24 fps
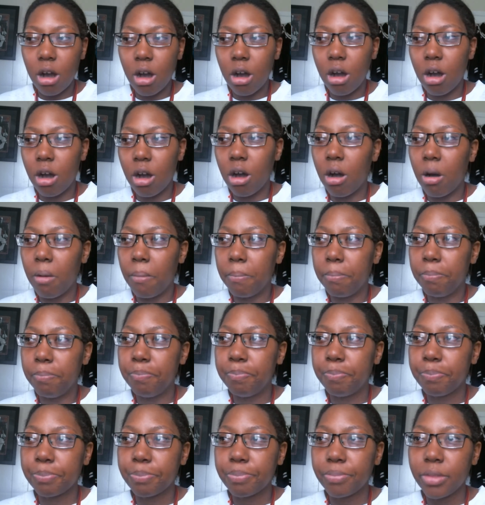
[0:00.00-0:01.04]

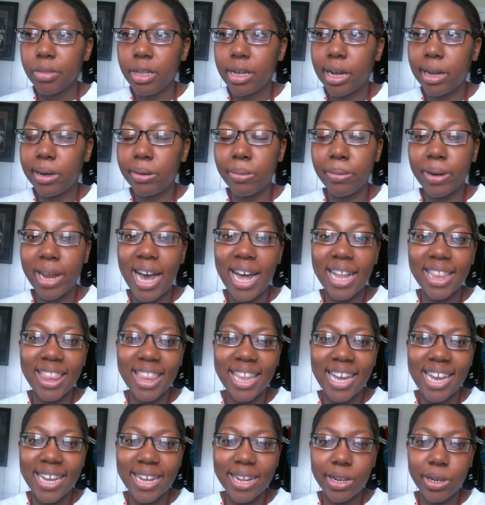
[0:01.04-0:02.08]
I do
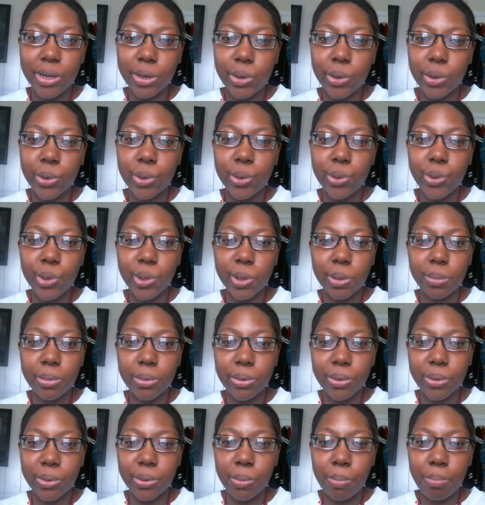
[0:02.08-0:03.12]
not like the
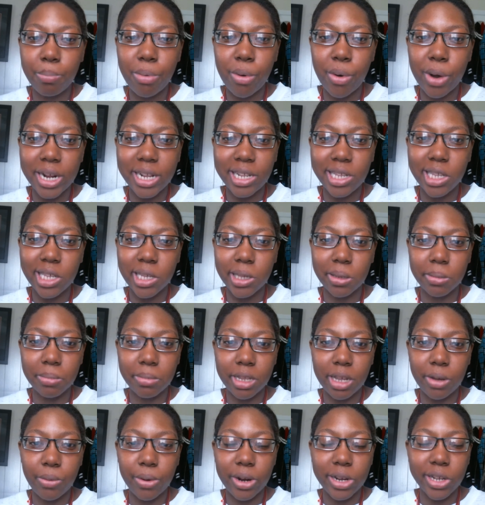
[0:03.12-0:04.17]
Crucible point
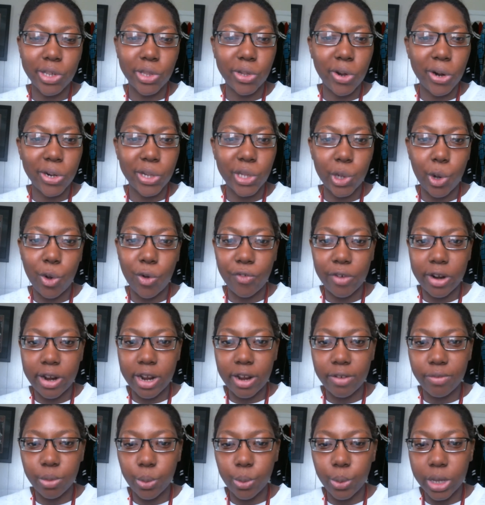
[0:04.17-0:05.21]
system thing where it starts over
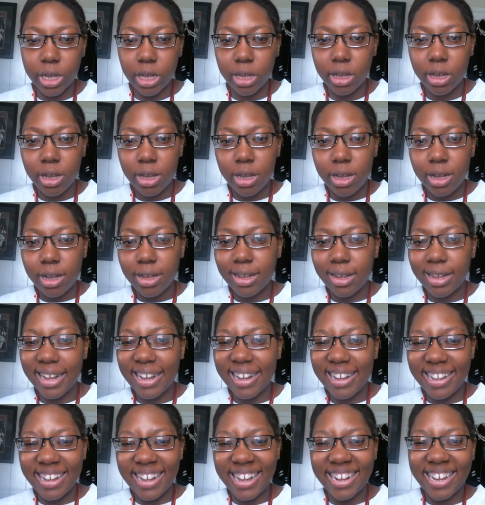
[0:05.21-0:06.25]
every week.
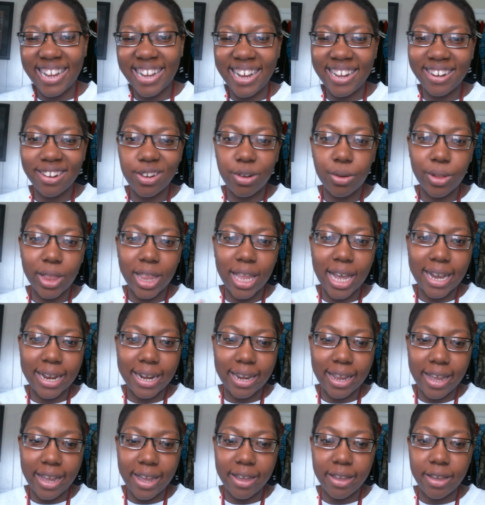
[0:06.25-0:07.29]
I kind of don't
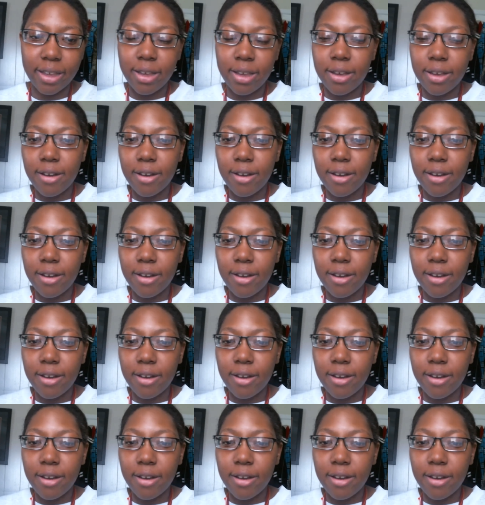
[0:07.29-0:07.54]
like that.